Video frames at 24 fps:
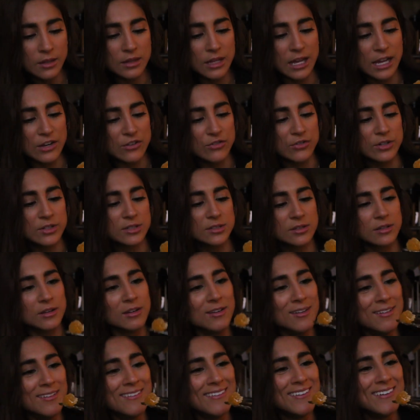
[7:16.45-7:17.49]
dangerous.
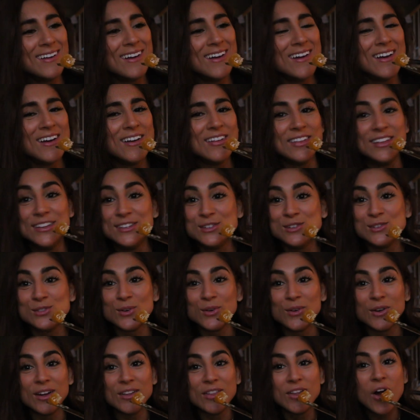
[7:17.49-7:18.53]
This is
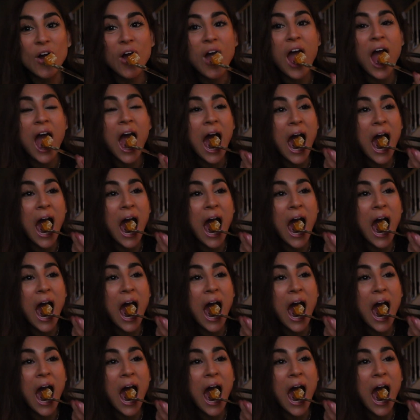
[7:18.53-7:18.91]
so good though.